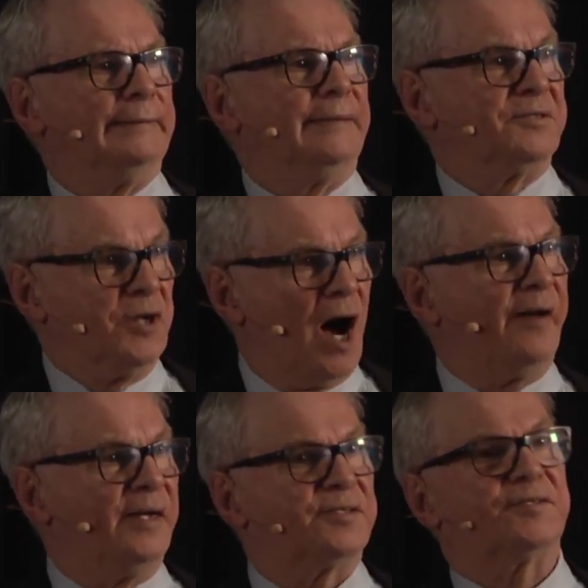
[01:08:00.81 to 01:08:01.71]
does not
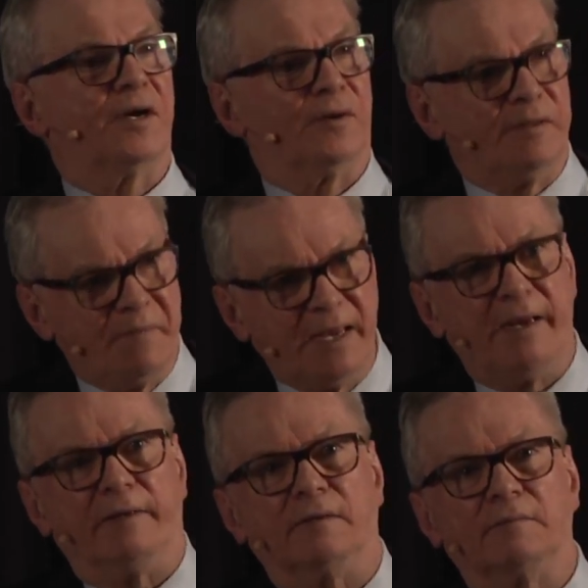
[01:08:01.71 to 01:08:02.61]
necessarily
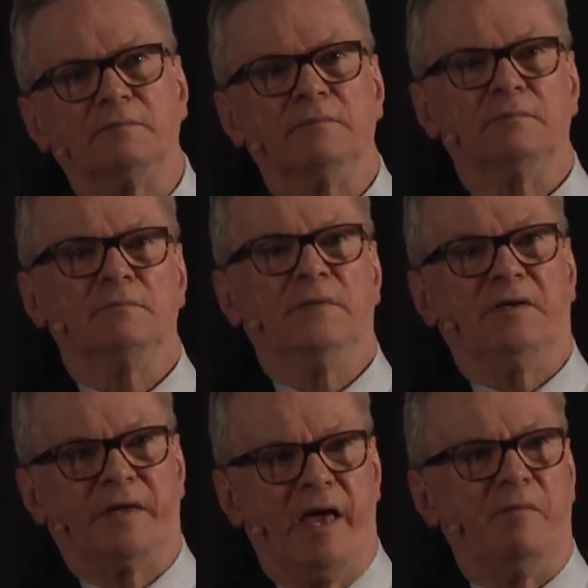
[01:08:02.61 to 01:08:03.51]
mean
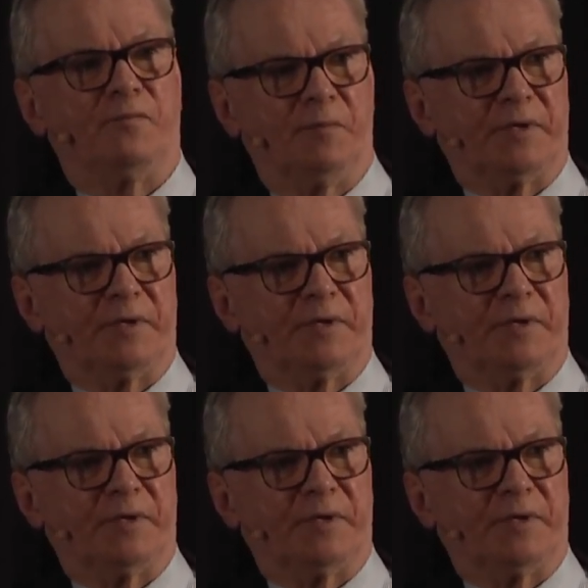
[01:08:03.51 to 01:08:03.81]
it came from